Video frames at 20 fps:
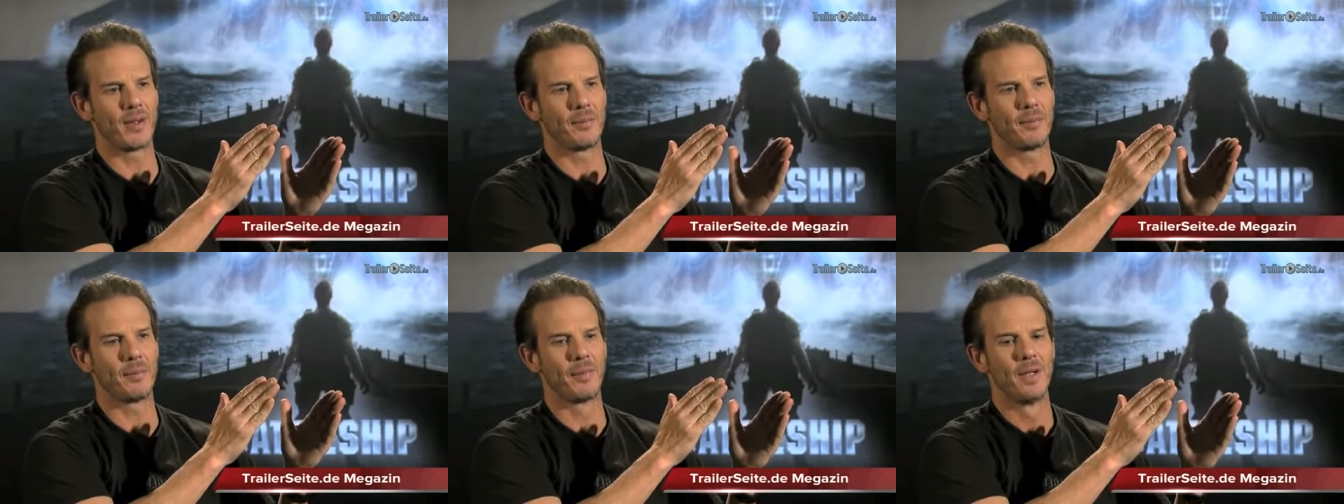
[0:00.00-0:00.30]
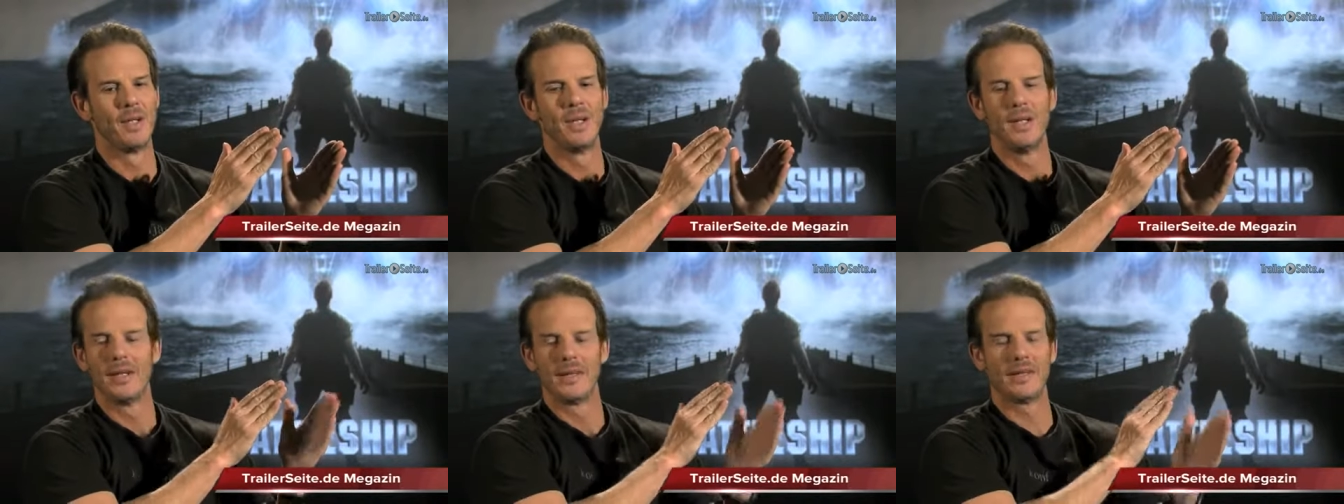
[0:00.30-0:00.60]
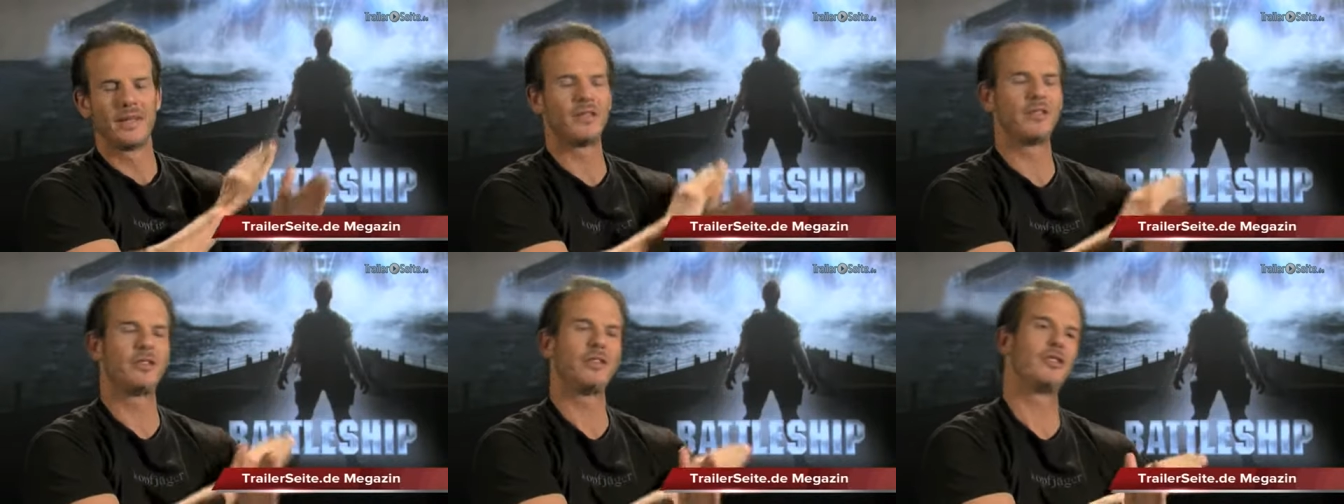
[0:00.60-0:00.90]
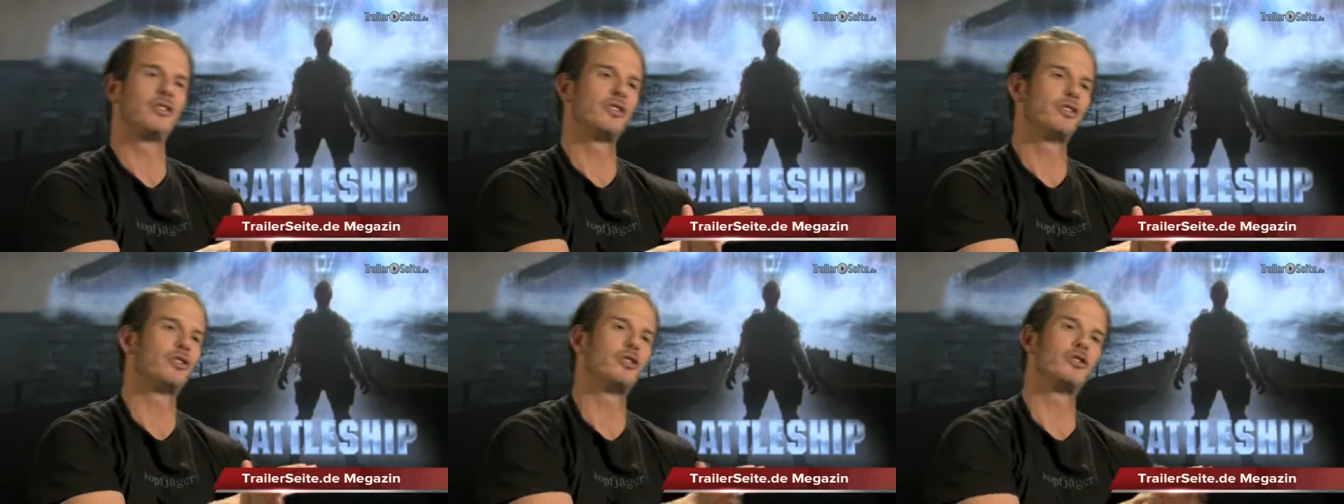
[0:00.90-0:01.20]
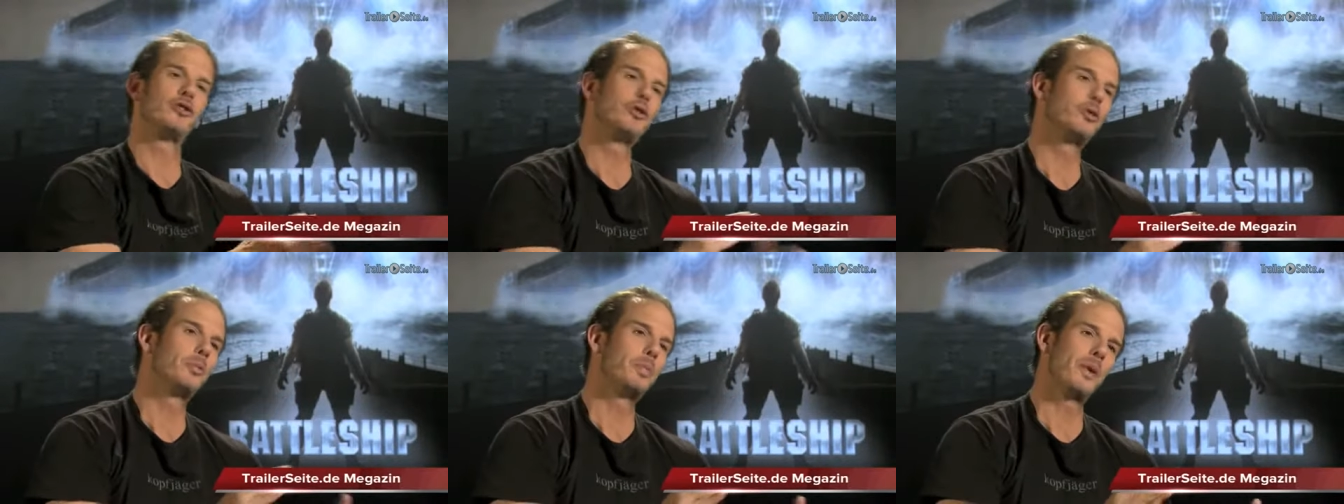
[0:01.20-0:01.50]
them. This is a
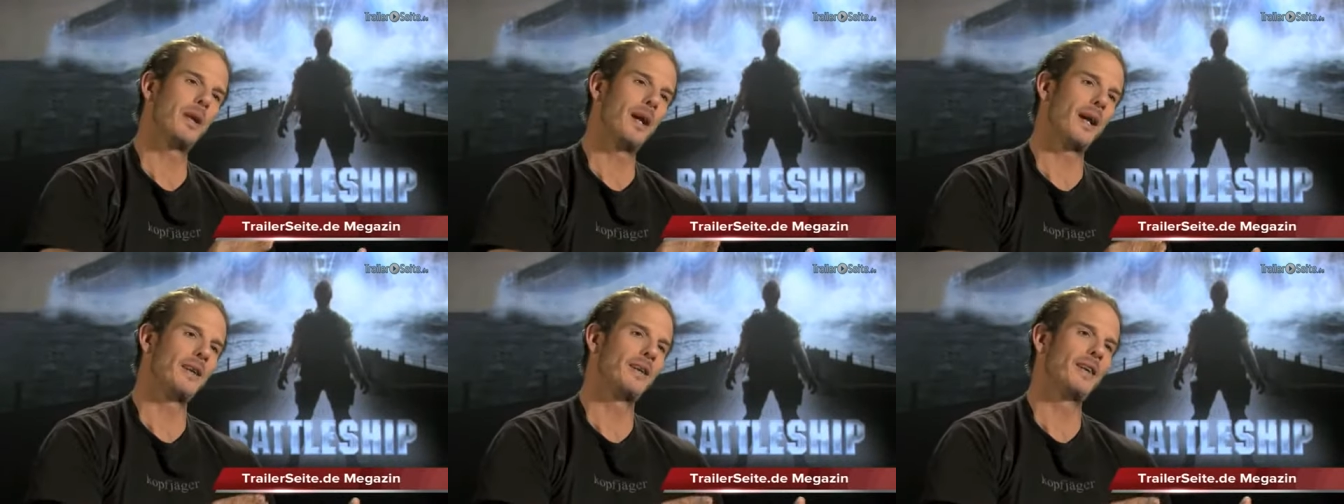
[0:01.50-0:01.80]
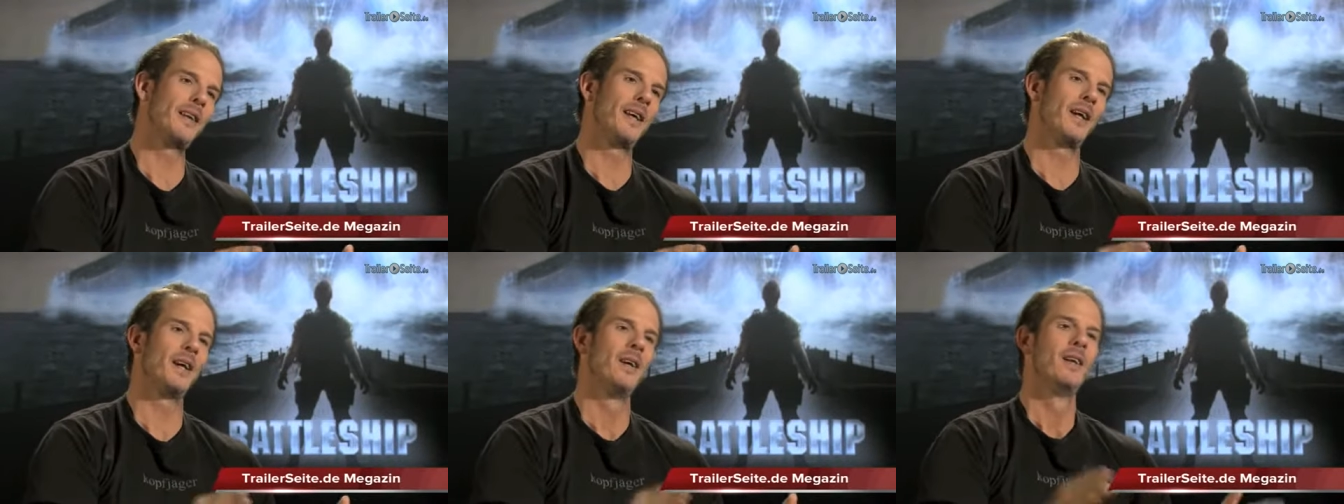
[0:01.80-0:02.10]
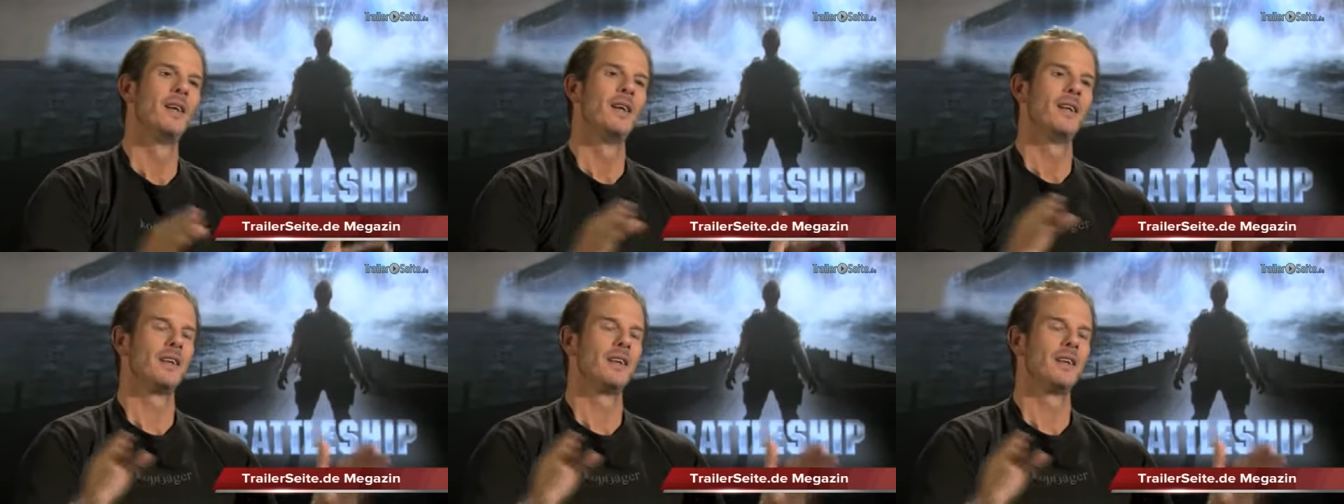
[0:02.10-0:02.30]
stupid idea.